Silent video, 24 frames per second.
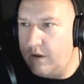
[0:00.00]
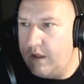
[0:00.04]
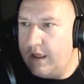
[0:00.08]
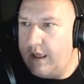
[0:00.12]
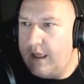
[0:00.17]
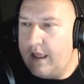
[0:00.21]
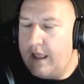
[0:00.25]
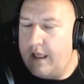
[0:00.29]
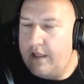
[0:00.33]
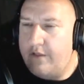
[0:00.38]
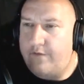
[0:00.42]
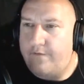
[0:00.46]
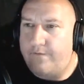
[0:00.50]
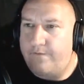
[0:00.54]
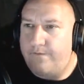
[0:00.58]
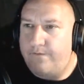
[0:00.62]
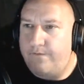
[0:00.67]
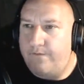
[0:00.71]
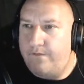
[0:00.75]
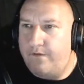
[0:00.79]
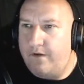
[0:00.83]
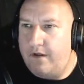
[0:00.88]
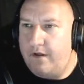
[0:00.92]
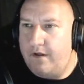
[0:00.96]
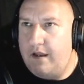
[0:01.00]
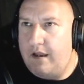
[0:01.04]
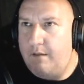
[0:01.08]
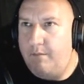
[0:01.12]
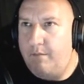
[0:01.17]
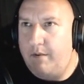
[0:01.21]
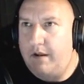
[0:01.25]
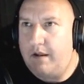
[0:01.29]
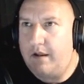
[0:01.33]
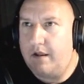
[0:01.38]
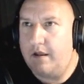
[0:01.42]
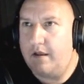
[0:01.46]
it's funny
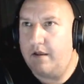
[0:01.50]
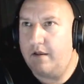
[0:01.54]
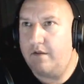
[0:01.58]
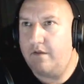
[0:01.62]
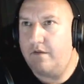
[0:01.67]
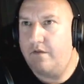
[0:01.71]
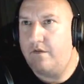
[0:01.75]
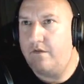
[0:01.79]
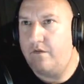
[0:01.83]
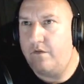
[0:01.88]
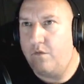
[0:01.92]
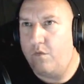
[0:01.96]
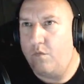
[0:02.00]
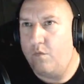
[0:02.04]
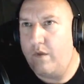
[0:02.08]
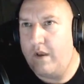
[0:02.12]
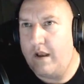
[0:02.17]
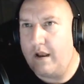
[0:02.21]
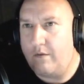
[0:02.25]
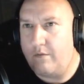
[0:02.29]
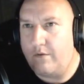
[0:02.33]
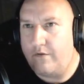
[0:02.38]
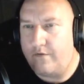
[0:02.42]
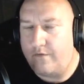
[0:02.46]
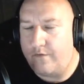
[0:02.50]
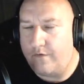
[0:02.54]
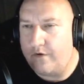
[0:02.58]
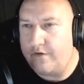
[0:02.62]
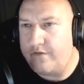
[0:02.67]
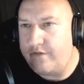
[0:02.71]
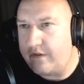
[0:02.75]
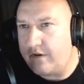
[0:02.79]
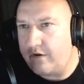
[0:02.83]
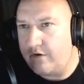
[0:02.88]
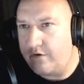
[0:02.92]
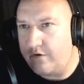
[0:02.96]
because when I was
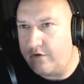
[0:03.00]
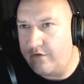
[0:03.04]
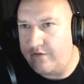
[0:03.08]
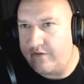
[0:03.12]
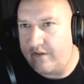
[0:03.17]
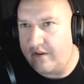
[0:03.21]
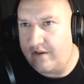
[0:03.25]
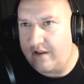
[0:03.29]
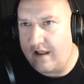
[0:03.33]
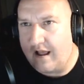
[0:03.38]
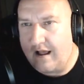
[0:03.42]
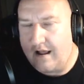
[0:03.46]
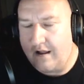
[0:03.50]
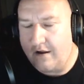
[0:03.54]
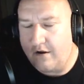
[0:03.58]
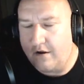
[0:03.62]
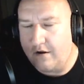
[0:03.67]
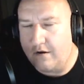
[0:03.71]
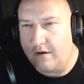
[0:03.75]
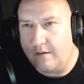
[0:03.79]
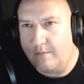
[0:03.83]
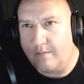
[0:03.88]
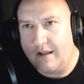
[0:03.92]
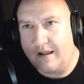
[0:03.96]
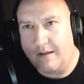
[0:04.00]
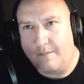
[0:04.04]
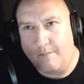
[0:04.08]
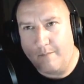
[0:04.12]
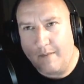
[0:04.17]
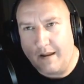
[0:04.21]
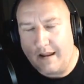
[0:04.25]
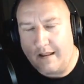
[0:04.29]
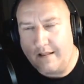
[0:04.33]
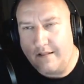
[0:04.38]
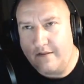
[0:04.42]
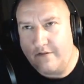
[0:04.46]
first introduced to Docker, I'm like,
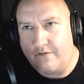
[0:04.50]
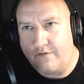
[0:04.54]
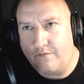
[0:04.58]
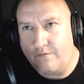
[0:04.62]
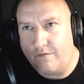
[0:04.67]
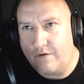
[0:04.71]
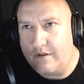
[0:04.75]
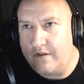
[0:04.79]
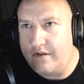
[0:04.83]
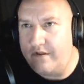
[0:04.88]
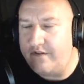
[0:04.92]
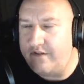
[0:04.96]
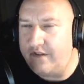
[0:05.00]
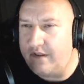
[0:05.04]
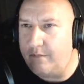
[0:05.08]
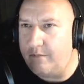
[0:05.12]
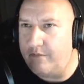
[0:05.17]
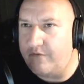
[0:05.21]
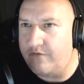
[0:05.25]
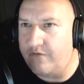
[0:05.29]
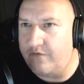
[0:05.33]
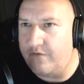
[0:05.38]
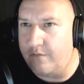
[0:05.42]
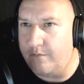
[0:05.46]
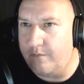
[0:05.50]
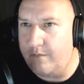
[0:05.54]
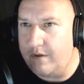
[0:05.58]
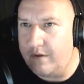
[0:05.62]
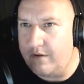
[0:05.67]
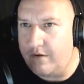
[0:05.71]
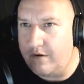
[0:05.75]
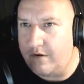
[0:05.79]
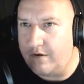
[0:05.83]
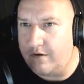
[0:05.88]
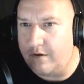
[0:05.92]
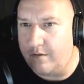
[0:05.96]
man, this really seems
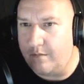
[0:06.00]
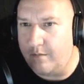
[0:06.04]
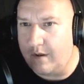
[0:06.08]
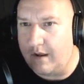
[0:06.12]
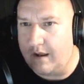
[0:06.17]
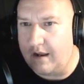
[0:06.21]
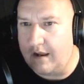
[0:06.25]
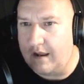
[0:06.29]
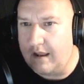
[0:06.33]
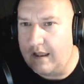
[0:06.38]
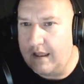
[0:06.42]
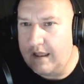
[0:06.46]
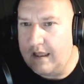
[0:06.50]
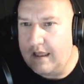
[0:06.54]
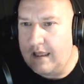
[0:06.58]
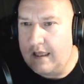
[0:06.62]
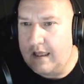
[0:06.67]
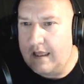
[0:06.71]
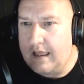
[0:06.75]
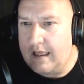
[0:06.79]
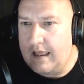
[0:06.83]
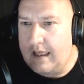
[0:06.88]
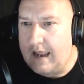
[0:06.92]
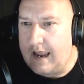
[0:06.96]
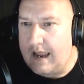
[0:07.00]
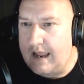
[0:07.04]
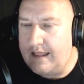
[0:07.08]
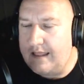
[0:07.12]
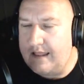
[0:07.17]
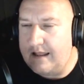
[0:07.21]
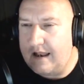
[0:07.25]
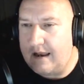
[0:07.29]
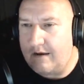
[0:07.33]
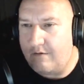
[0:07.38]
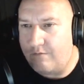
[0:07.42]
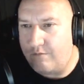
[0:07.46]
familiar to me. And
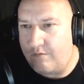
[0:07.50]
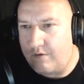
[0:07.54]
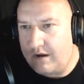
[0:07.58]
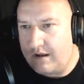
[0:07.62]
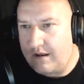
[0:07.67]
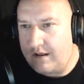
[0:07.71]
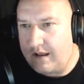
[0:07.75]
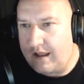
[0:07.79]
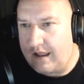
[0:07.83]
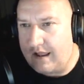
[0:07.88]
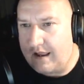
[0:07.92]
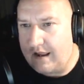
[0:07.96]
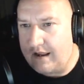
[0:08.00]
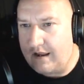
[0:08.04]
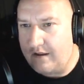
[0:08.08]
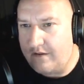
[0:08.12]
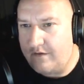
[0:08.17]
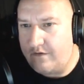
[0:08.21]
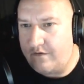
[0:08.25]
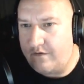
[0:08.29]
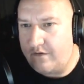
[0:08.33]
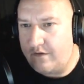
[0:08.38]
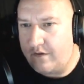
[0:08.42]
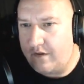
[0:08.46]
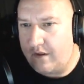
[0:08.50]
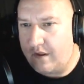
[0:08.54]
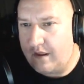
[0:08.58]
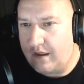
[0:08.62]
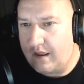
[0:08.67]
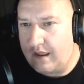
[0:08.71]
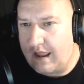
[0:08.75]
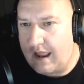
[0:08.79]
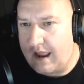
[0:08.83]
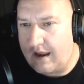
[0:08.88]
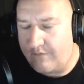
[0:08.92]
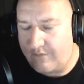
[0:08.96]
then I realized
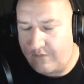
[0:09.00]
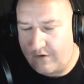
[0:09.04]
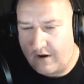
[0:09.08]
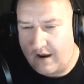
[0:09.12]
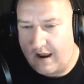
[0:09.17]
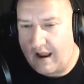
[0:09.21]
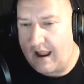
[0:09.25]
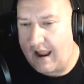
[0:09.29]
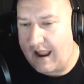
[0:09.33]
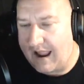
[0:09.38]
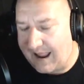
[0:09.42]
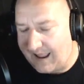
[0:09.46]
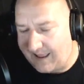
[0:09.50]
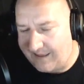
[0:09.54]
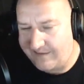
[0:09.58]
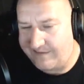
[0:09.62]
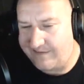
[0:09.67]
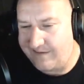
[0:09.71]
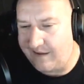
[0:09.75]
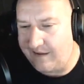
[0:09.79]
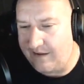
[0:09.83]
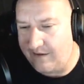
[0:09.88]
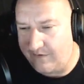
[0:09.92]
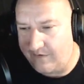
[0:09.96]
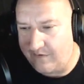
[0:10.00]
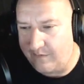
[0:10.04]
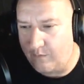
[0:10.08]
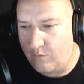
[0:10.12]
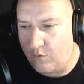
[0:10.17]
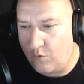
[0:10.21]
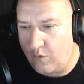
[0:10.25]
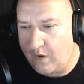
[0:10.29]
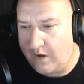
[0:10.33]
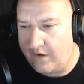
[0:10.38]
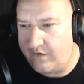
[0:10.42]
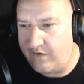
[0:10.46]
after asking some
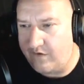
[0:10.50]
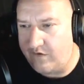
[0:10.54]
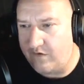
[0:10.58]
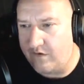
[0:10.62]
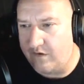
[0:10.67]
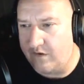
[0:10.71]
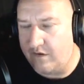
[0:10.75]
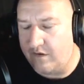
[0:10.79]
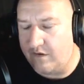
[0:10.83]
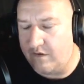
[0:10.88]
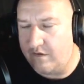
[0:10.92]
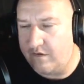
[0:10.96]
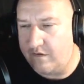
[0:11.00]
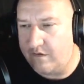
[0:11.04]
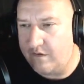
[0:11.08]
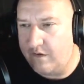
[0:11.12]
questions